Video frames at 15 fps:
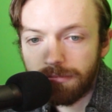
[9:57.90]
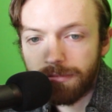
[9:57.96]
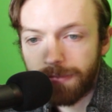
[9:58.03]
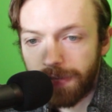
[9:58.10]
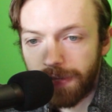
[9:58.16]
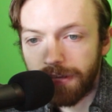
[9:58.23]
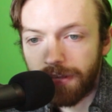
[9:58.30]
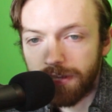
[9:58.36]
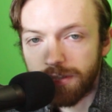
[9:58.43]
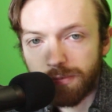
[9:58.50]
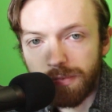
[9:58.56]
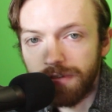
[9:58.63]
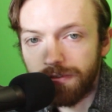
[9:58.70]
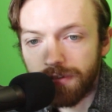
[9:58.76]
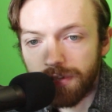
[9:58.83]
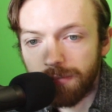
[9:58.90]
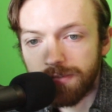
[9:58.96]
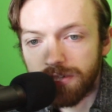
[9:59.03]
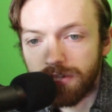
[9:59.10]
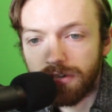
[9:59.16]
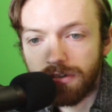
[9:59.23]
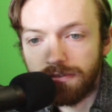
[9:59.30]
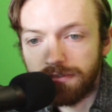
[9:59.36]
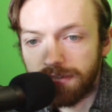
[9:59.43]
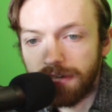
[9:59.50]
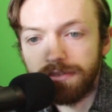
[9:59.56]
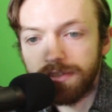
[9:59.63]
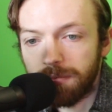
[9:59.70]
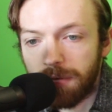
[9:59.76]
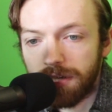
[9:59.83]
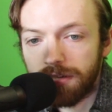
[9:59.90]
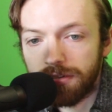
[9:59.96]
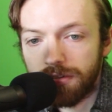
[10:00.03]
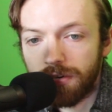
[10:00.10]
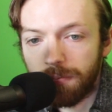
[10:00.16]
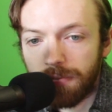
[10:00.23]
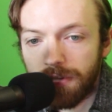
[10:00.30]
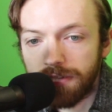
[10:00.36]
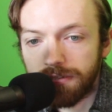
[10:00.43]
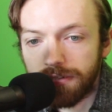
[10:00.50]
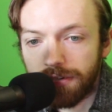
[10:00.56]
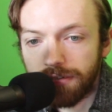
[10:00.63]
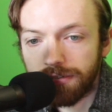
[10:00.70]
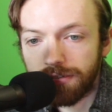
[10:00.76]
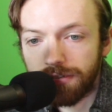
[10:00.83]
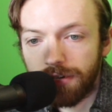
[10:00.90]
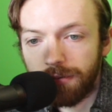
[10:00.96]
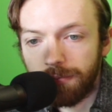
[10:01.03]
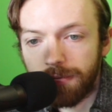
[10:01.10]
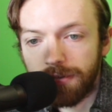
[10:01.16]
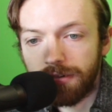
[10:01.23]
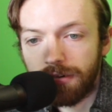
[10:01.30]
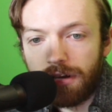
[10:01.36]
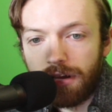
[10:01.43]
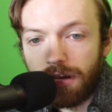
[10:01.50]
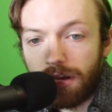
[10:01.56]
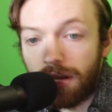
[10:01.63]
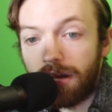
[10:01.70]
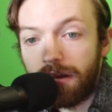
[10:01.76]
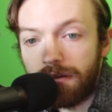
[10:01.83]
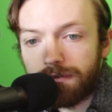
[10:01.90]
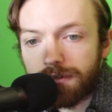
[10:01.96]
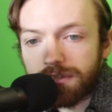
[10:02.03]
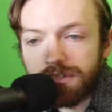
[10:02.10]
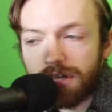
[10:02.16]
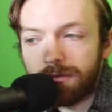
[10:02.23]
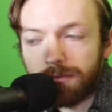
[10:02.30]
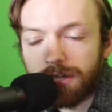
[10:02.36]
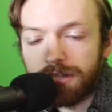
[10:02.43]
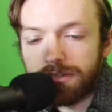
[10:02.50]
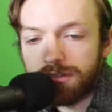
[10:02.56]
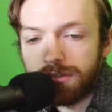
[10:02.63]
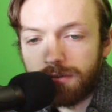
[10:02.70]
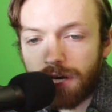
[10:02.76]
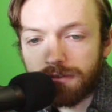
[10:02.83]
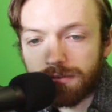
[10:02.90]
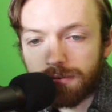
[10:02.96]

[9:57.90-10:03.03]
think they speak for themselves. They've cemented their place in history, but if for some reason you haven't